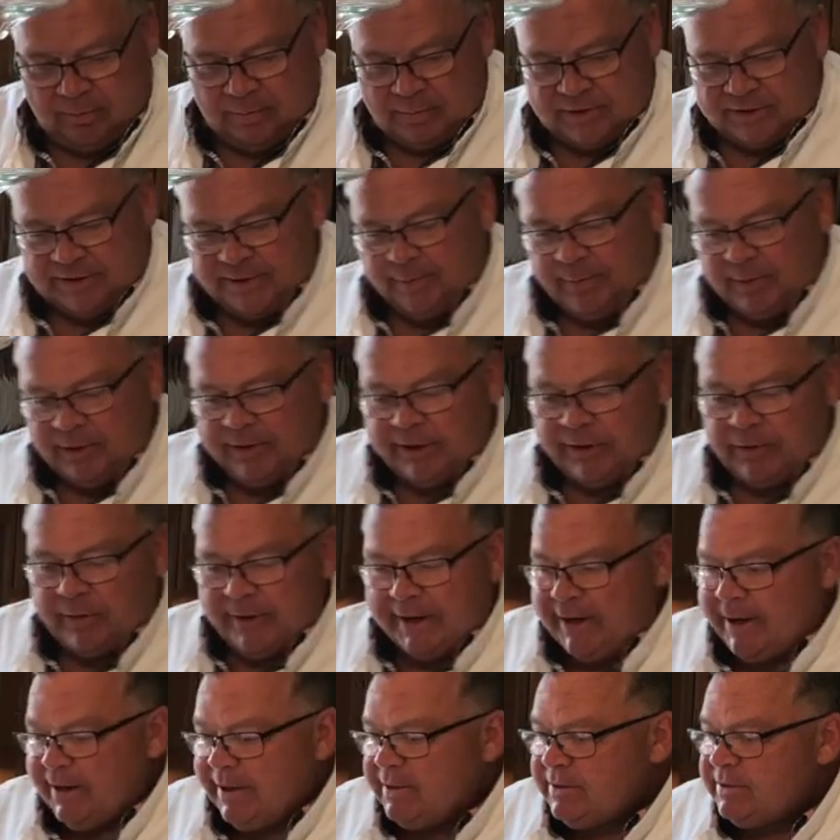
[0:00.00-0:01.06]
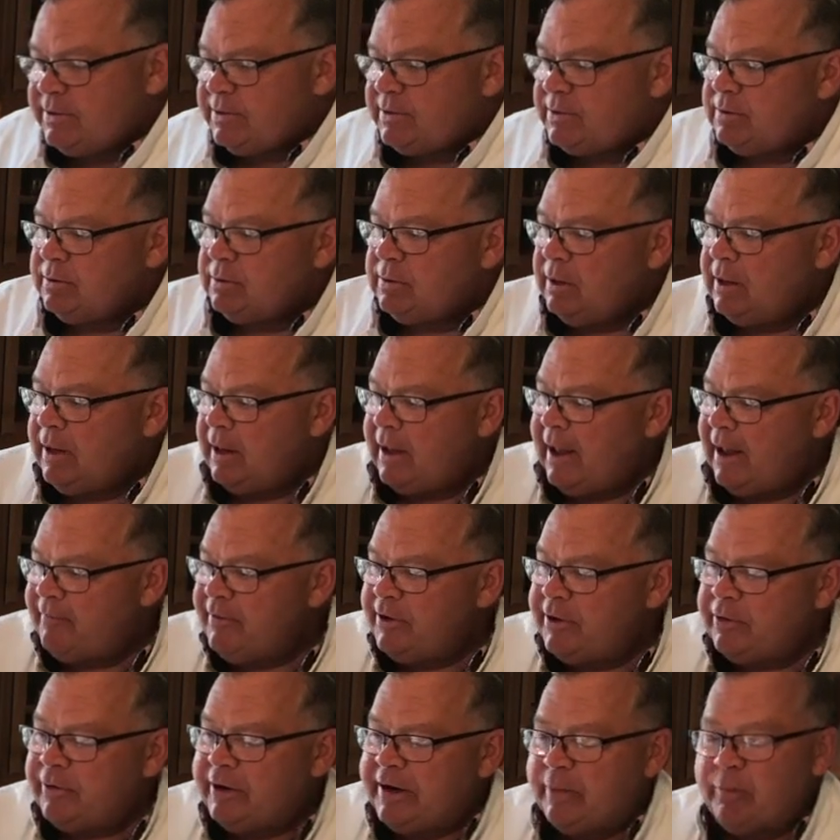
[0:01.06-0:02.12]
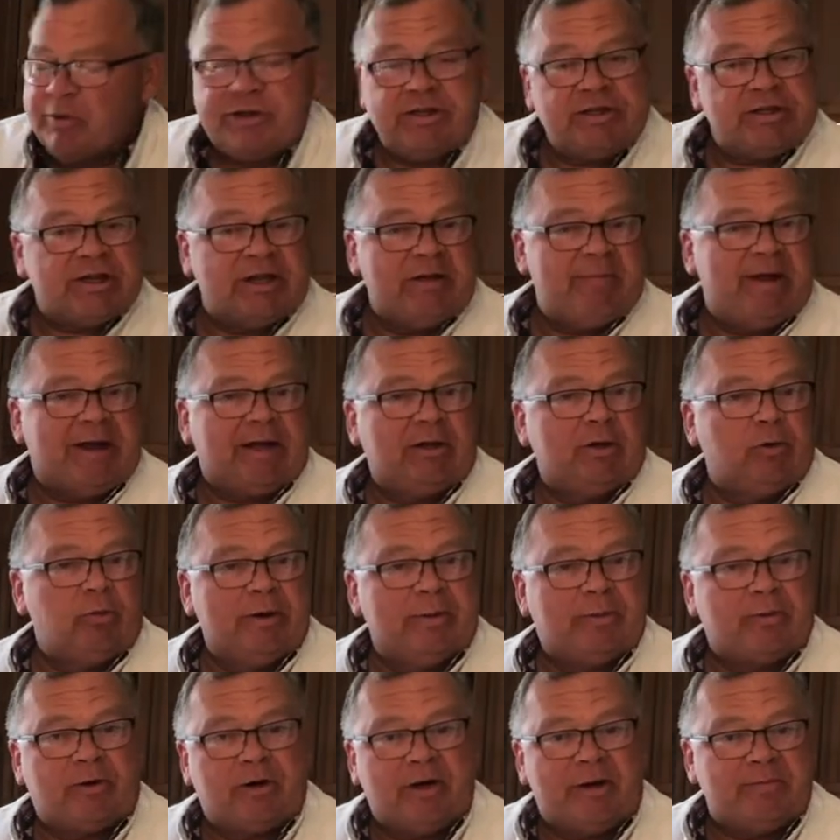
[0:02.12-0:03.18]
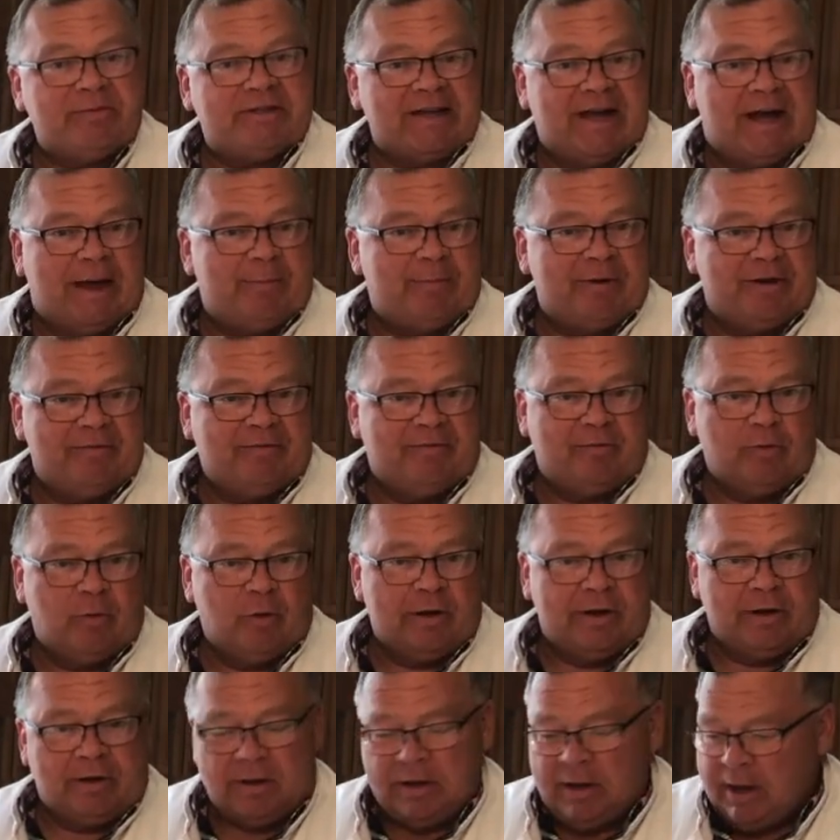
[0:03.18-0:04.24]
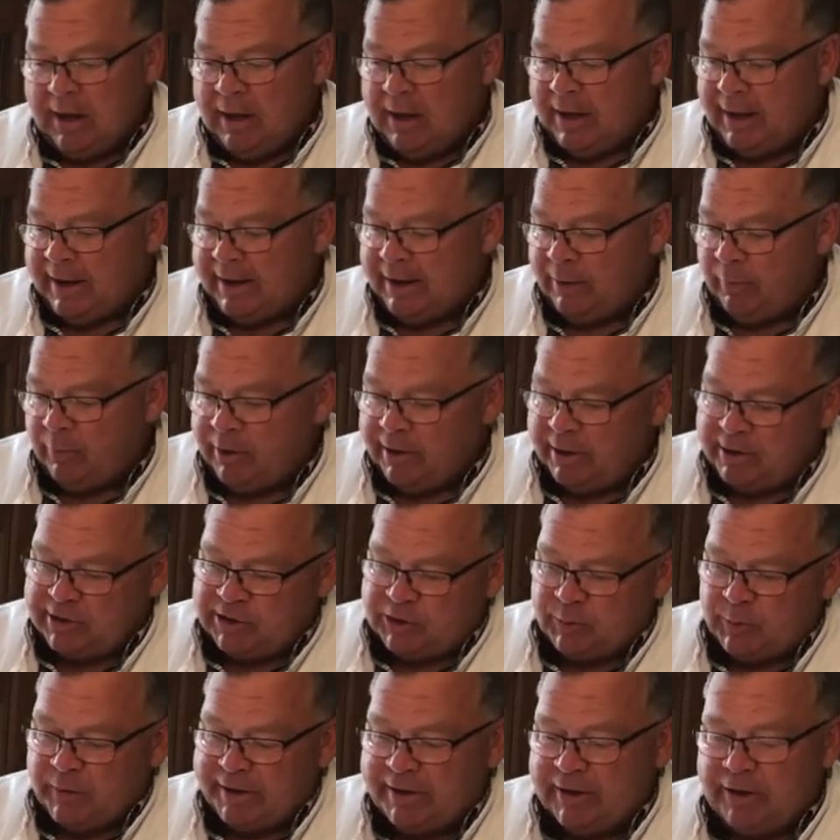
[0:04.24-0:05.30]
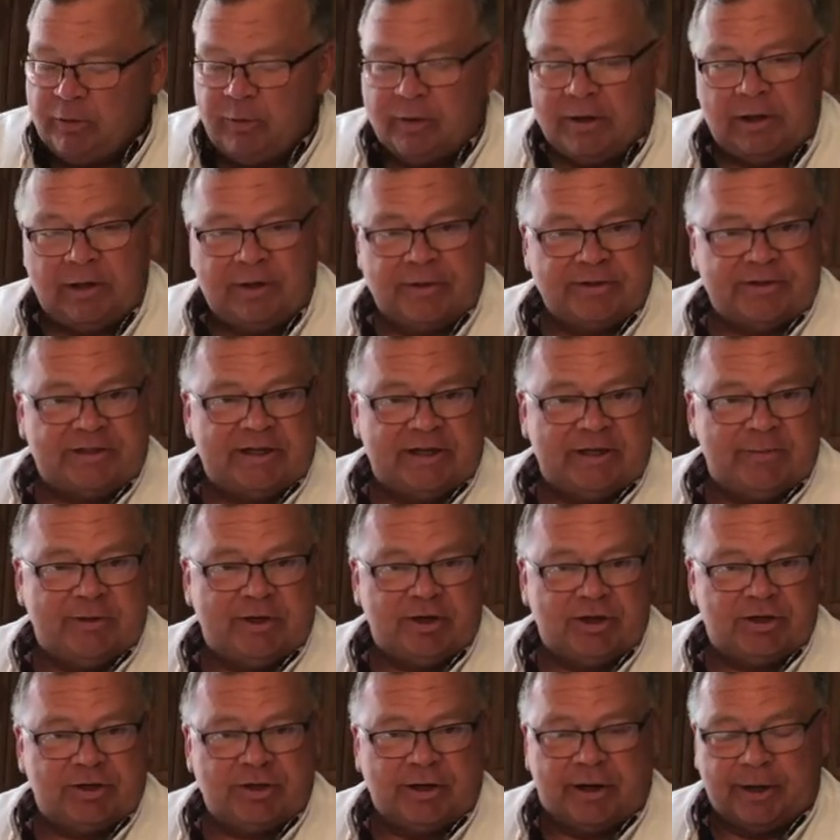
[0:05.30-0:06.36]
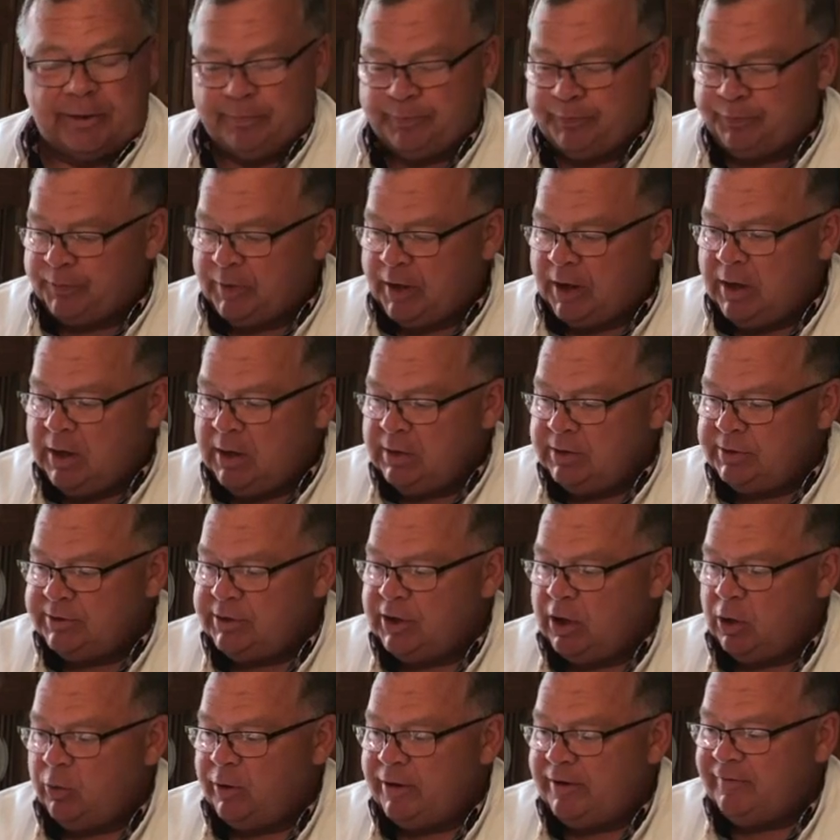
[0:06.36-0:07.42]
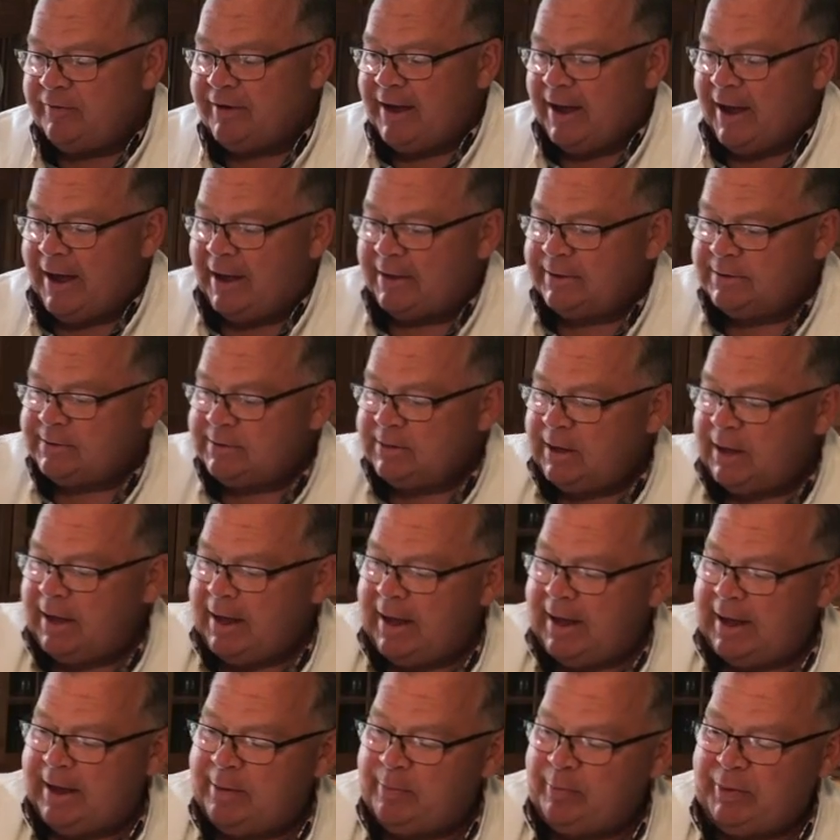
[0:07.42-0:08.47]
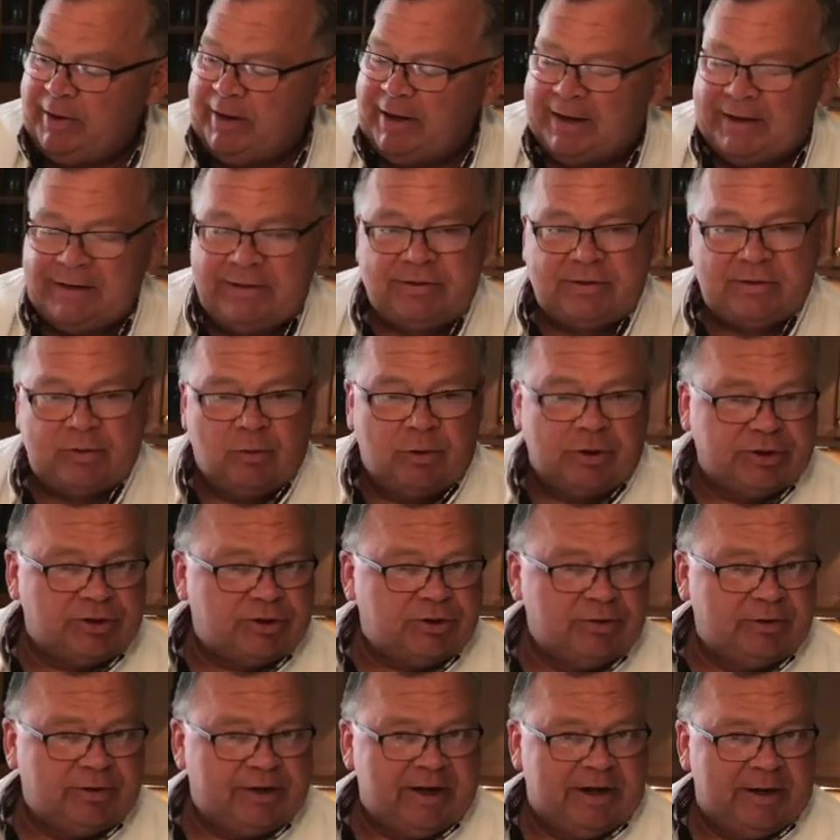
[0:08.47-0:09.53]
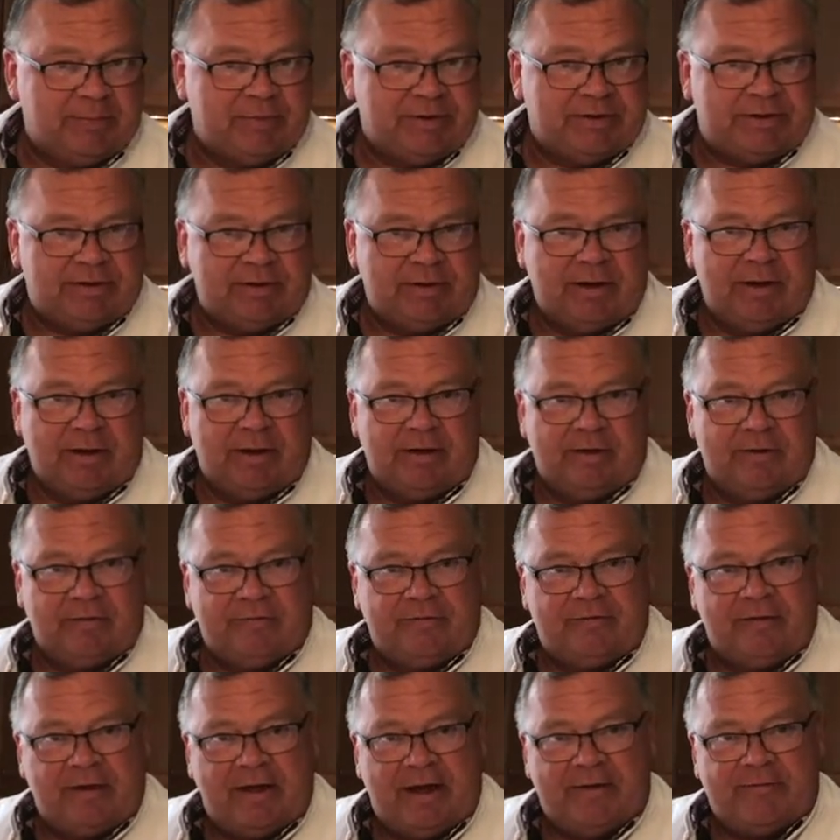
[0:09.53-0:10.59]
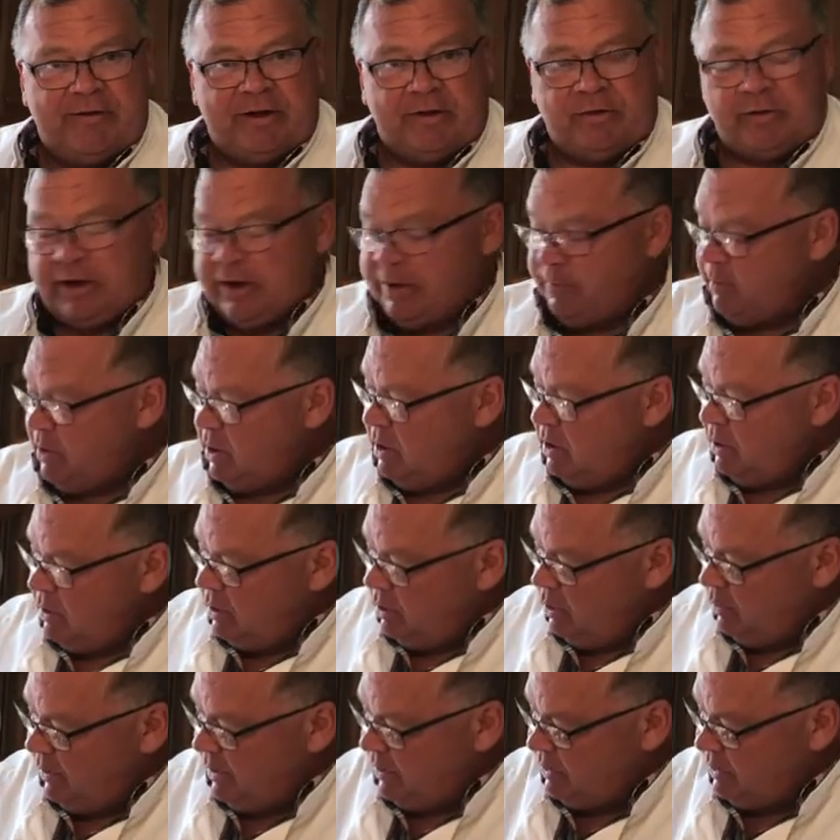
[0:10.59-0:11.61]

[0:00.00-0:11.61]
Simple ingredients, heavy cream. We're just going to make a little whipped cream topping for it, and then we're going to sprinkle it with a little cinnamon sugar. So we've got a pint or 2 cups of heavy cream going